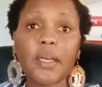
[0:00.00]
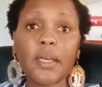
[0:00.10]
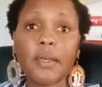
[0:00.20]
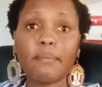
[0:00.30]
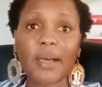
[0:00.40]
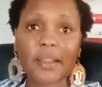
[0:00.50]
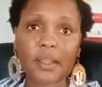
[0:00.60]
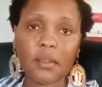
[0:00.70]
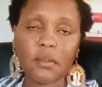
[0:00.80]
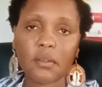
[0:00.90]
her
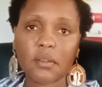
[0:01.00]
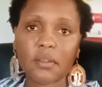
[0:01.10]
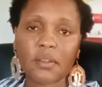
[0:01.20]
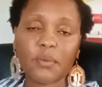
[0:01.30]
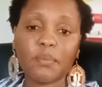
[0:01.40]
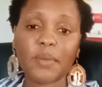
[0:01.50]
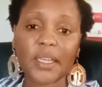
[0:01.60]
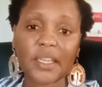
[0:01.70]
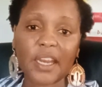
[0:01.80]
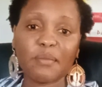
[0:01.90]
mother, my
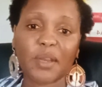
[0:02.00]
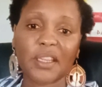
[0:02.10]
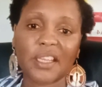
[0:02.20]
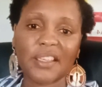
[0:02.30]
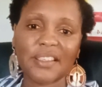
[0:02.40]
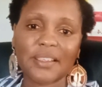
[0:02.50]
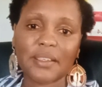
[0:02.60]
grandmother.